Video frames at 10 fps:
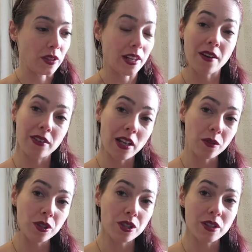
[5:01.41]
the love
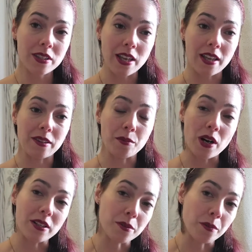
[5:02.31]
languages, and
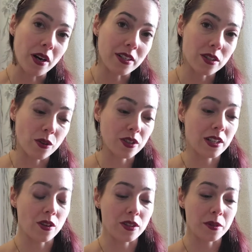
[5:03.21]
Mars talks a
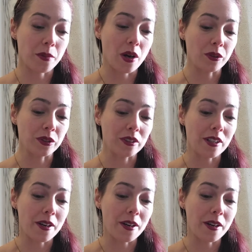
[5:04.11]
lot about